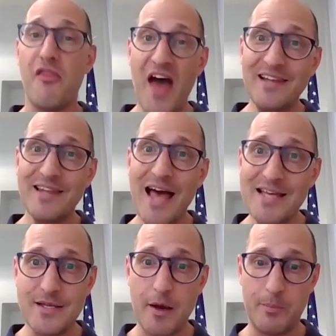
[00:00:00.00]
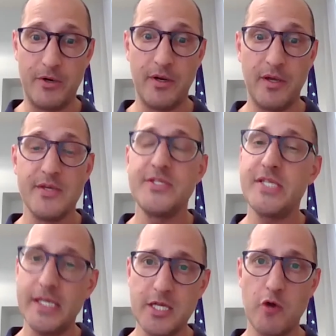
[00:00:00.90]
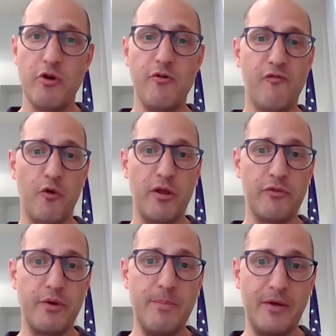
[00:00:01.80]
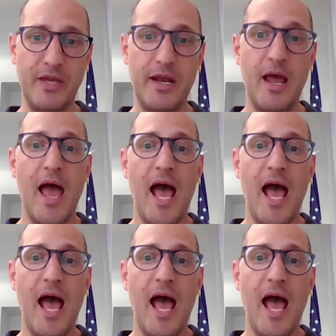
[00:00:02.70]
That last number, $643 million,